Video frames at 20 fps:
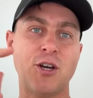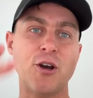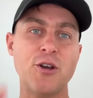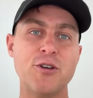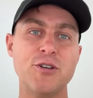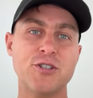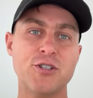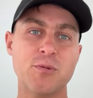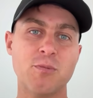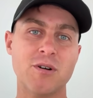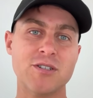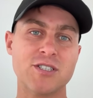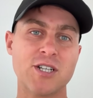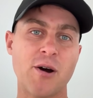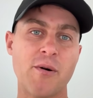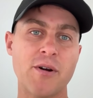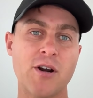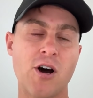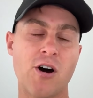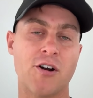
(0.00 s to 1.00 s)
Hey YouTube, what's
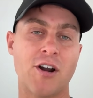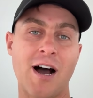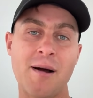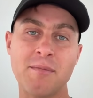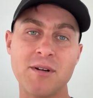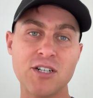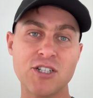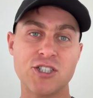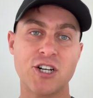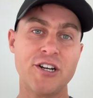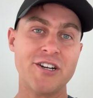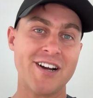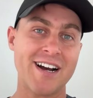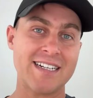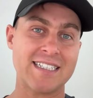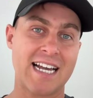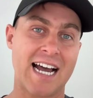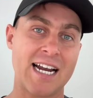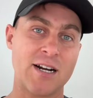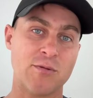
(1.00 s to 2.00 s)
going on? I'm going to show you guys
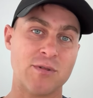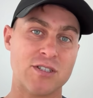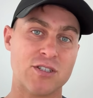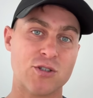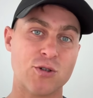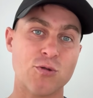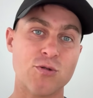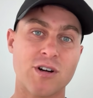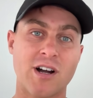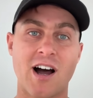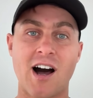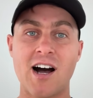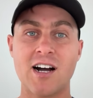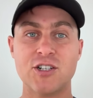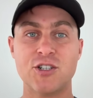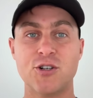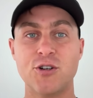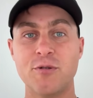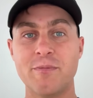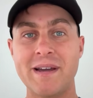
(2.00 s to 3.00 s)
how to install
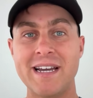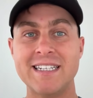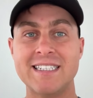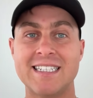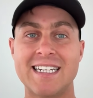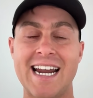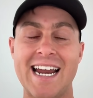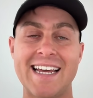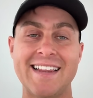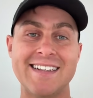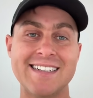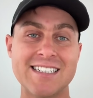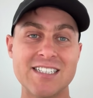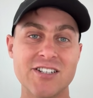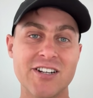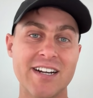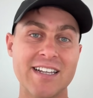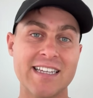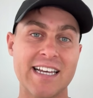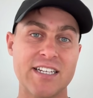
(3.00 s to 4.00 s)
CarTube here today. This is
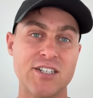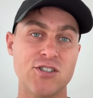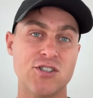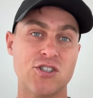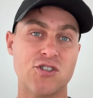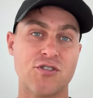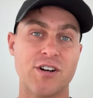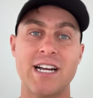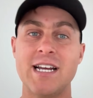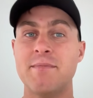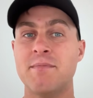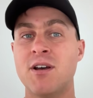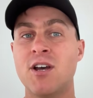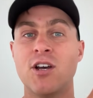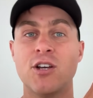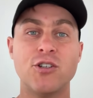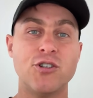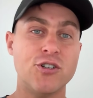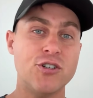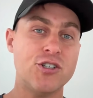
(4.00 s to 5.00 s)
going to let you stream
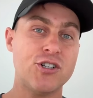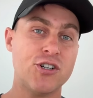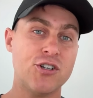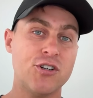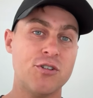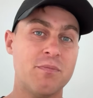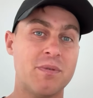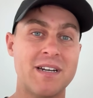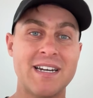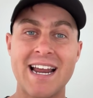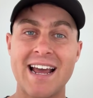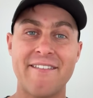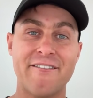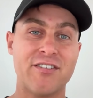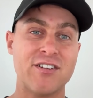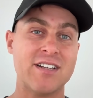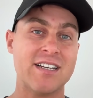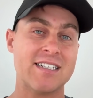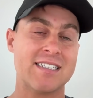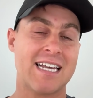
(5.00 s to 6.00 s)
YouTube,
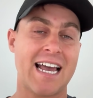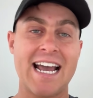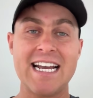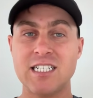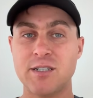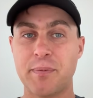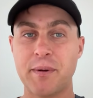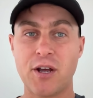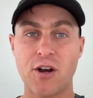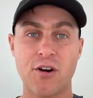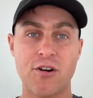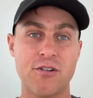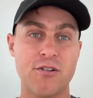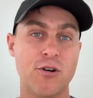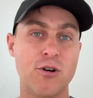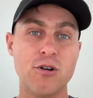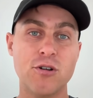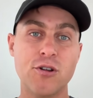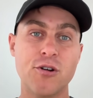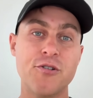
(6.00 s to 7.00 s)
Netflix, HBO,
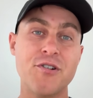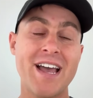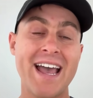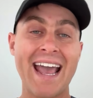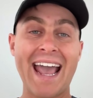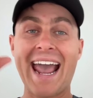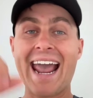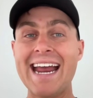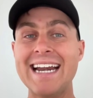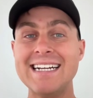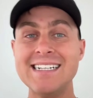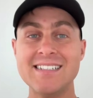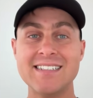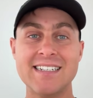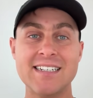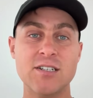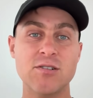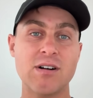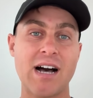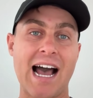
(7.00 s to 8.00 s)
Hulu, any
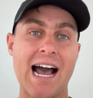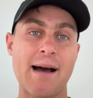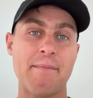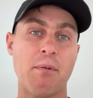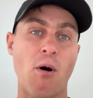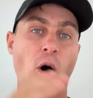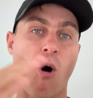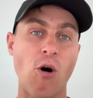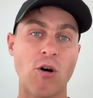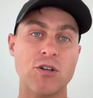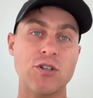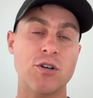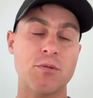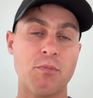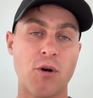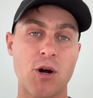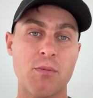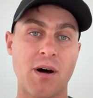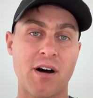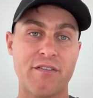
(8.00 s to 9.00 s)
single app on your
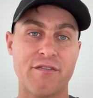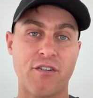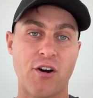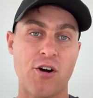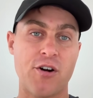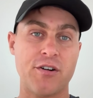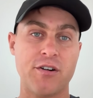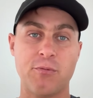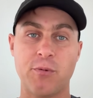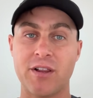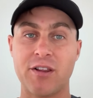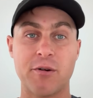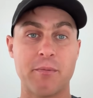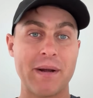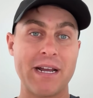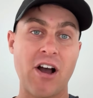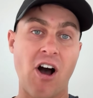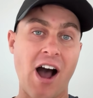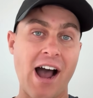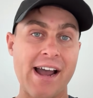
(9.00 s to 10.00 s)
mobile phone, whether it
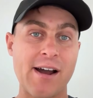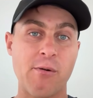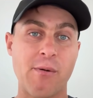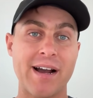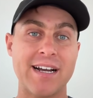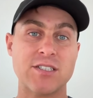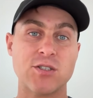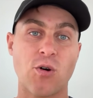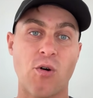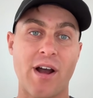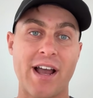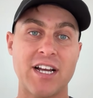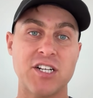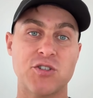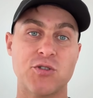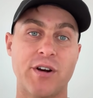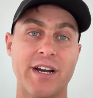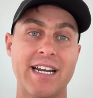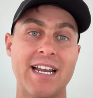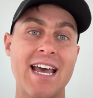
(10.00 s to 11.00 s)
be iOS or
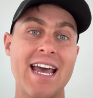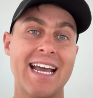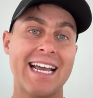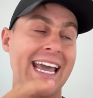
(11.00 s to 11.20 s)
Android,